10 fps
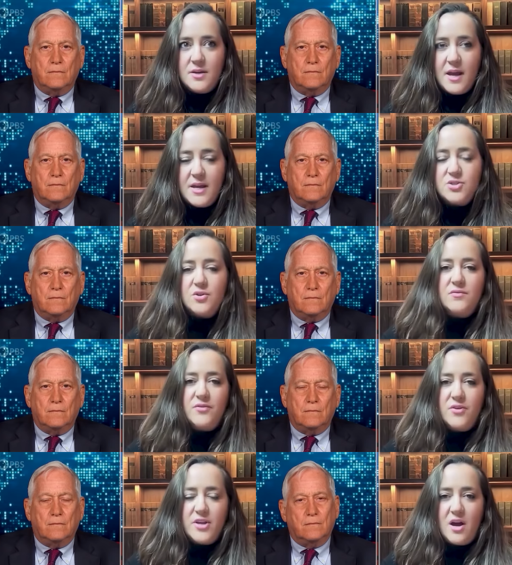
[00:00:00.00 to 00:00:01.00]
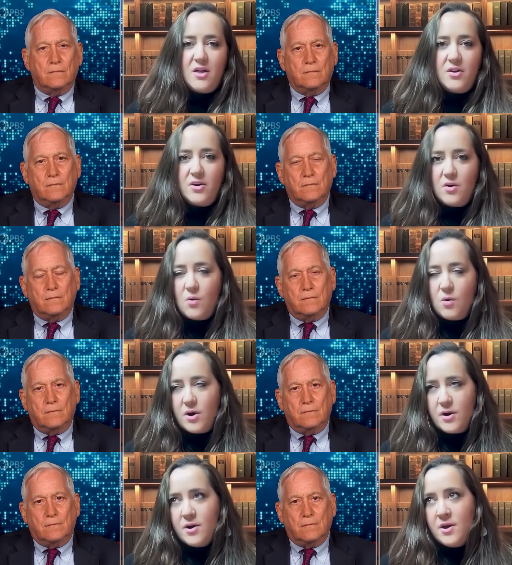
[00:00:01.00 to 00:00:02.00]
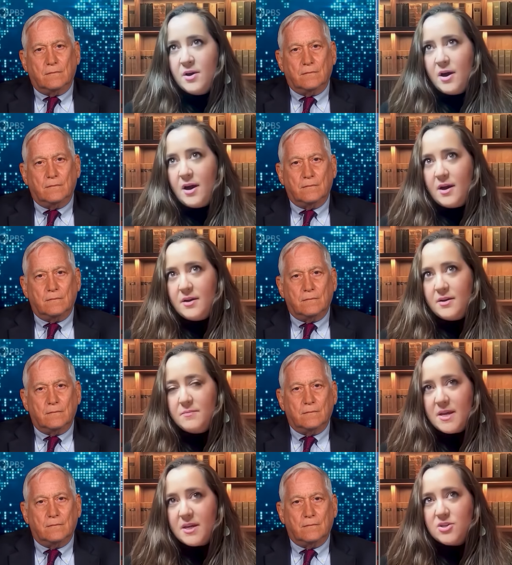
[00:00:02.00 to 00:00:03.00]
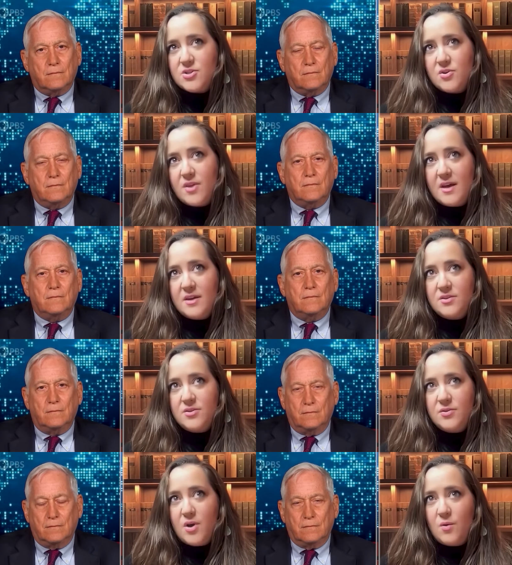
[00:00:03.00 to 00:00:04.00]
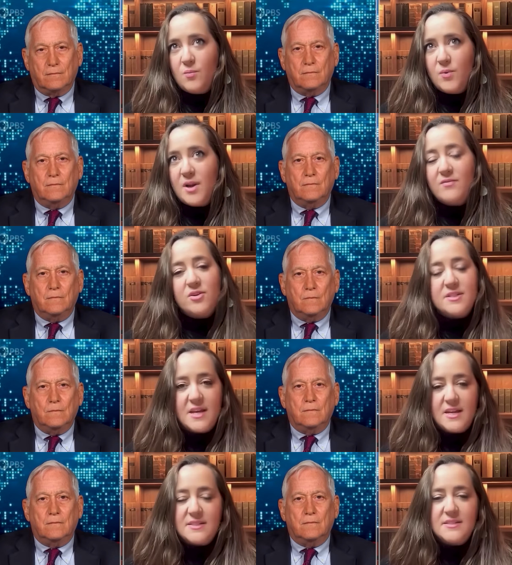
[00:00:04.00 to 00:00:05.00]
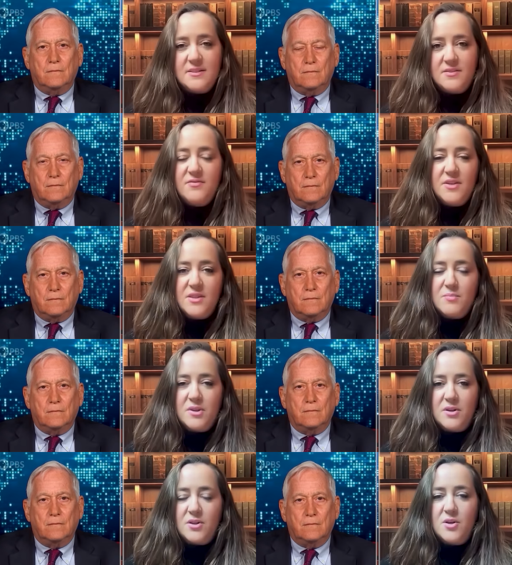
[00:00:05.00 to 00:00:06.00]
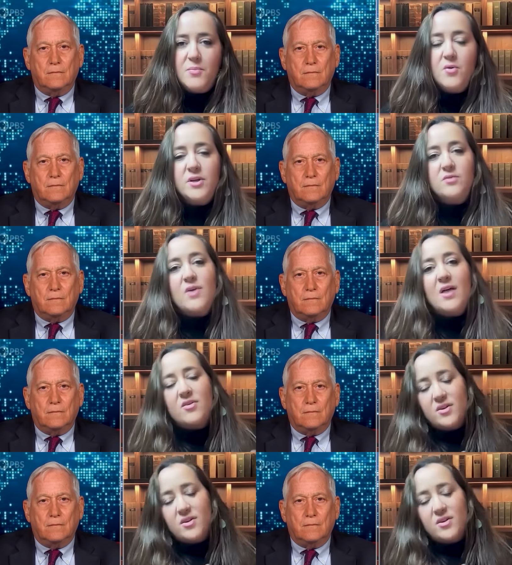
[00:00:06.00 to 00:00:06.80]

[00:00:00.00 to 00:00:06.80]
Speaker 1: hatred for the other, or making sure that, you know, whatever it takes to defeat the political opponent, rather